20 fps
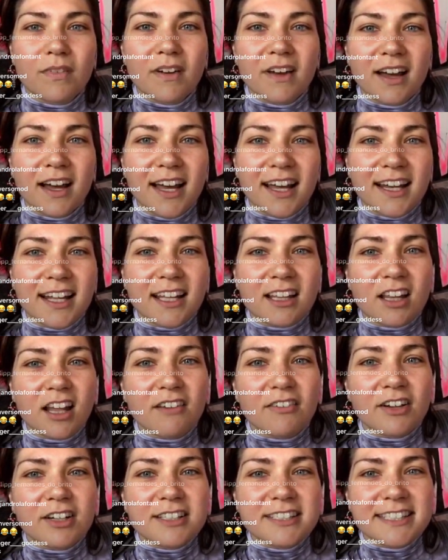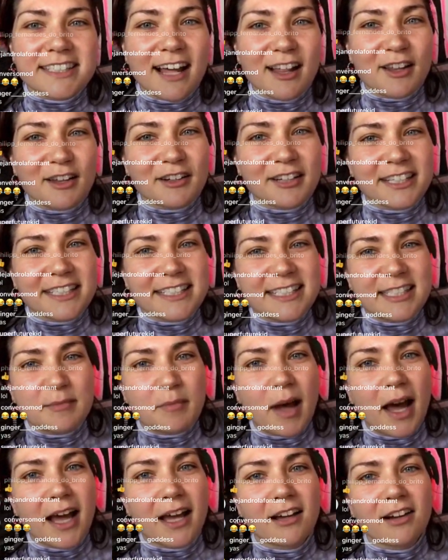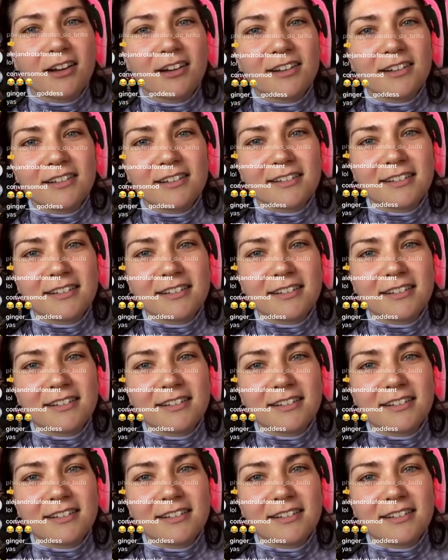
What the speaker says: And I love her celery smile.